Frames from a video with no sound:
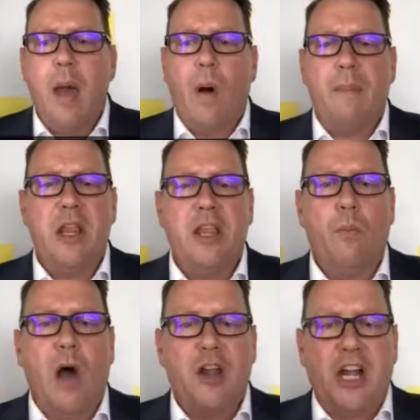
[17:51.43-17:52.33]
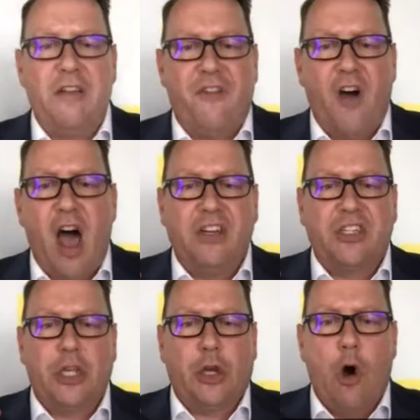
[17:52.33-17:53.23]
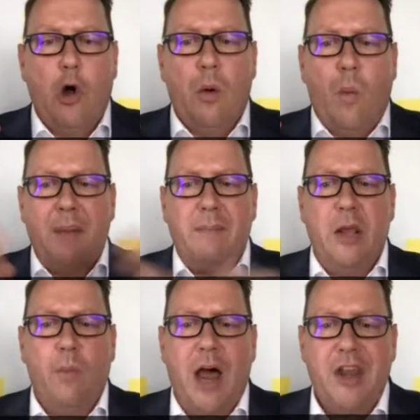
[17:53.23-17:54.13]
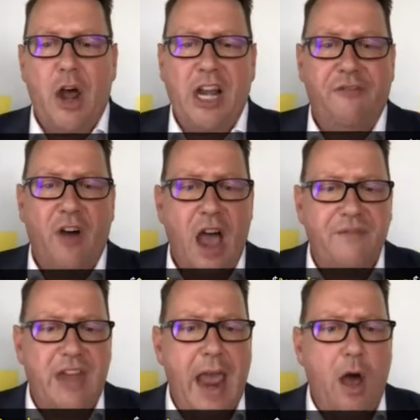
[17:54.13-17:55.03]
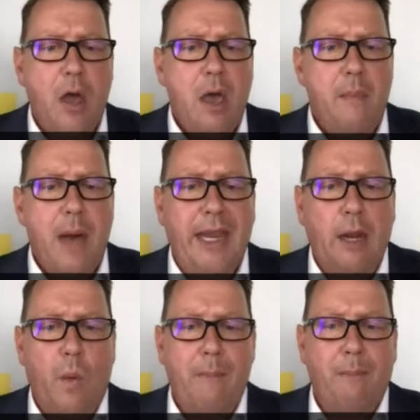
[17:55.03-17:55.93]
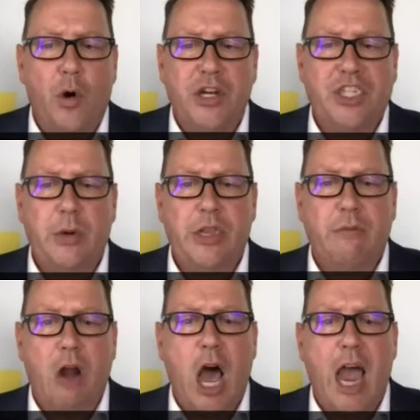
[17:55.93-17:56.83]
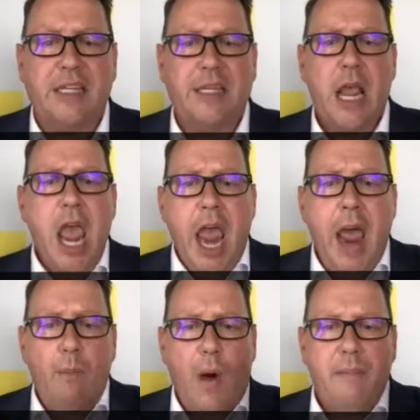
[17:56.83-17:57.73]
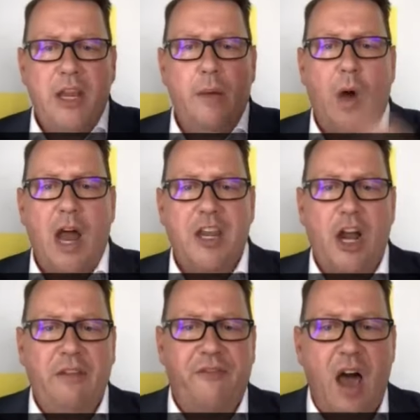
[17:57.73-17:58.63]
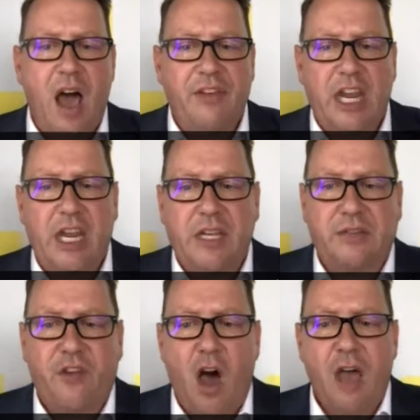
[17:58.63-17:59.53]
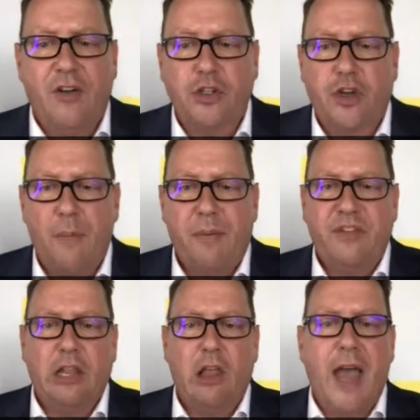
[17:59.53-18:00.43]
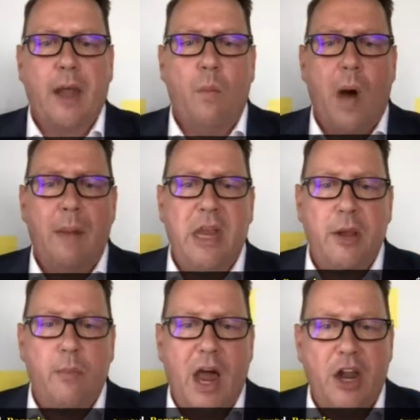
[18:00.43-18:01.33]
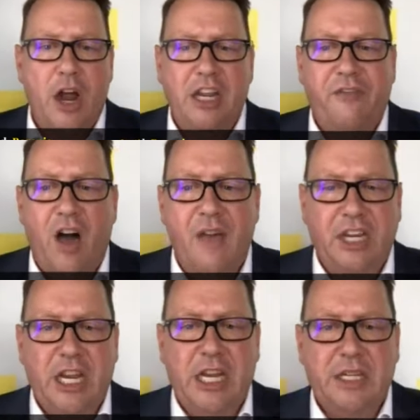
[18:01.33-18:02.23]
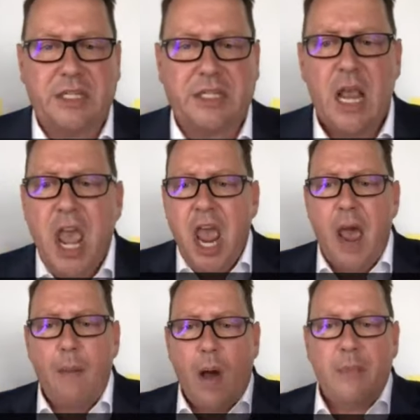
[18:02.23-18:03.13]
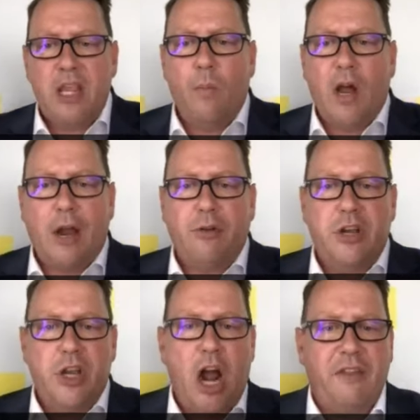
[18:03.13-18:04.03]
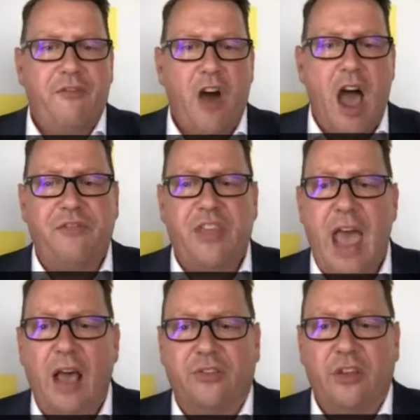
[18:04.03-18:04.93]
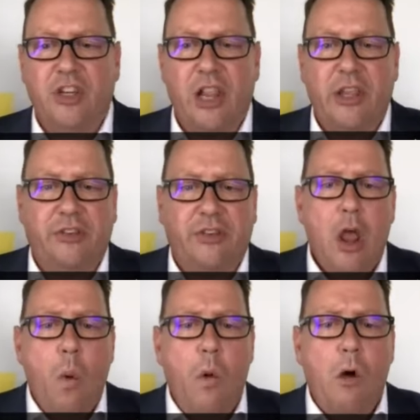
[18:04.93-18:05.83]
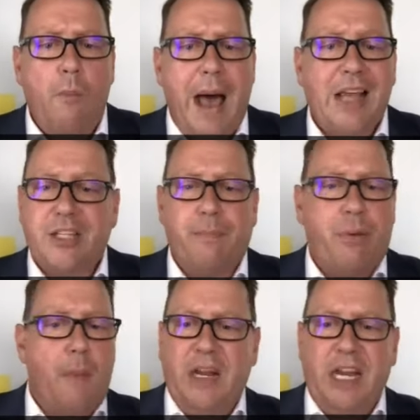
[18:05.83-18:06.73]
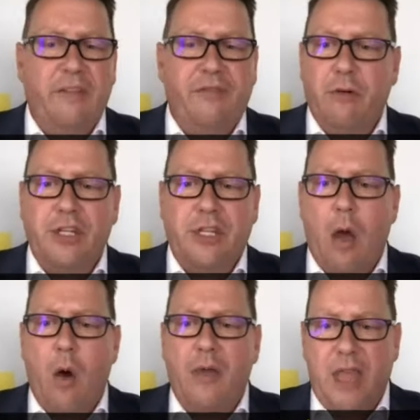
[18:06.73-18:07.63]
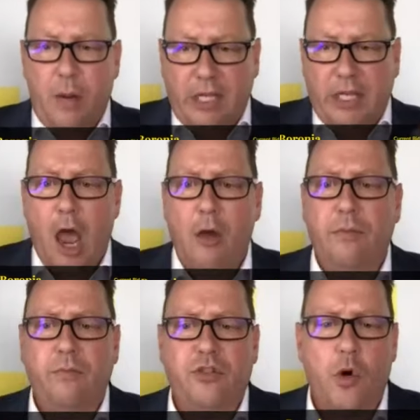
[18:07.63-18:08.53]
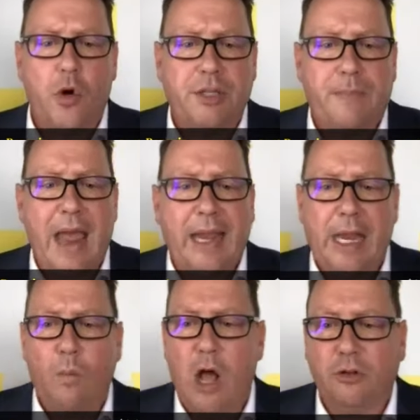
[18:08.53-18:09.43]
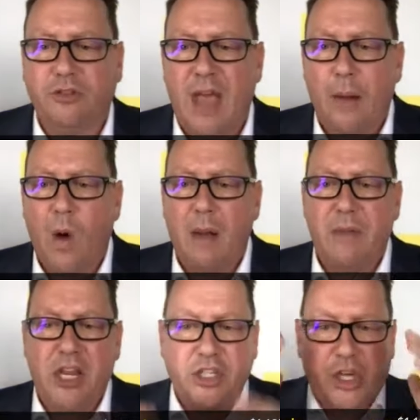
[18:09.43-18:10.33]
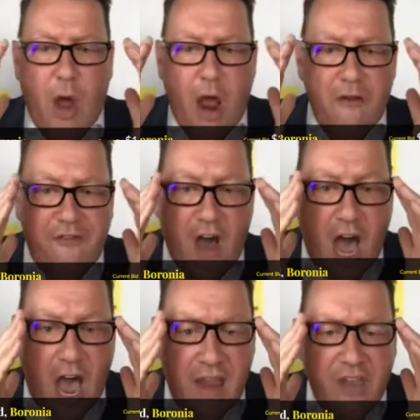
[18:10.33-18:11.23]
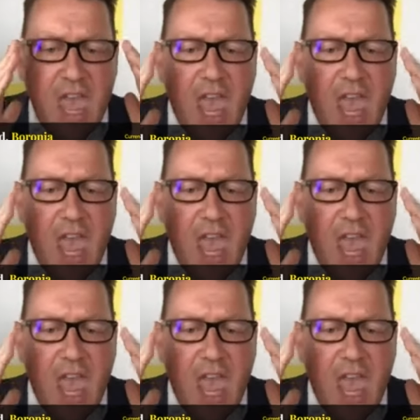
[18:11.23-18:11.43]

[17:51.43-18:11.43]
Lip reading: At 1,195,000 is the call at 1,195,000 now. Make it 1.2 in the rise. At 1,195,000 it is. 5 on top if you like. At 1,195,000 it is. At $1,195,000, we'll pass the property in if there is no. There we go. Sean's back in. Well done. 1,205,000.